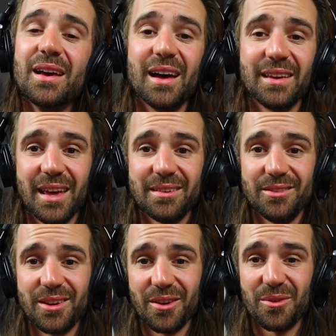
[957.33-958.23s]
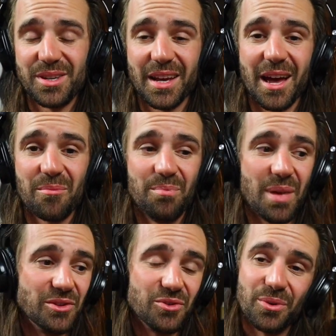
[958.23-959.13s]
Again, you can go and check out
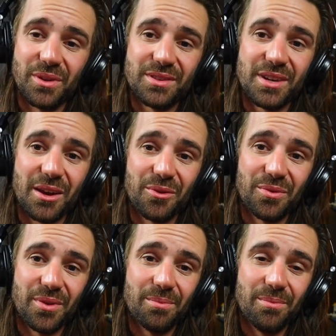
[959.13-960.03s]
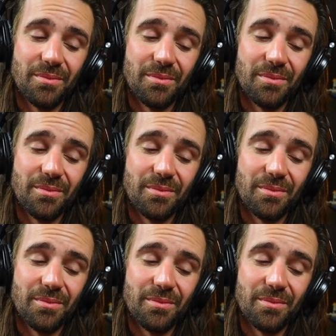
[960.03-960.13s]
Ben Jordan's channel for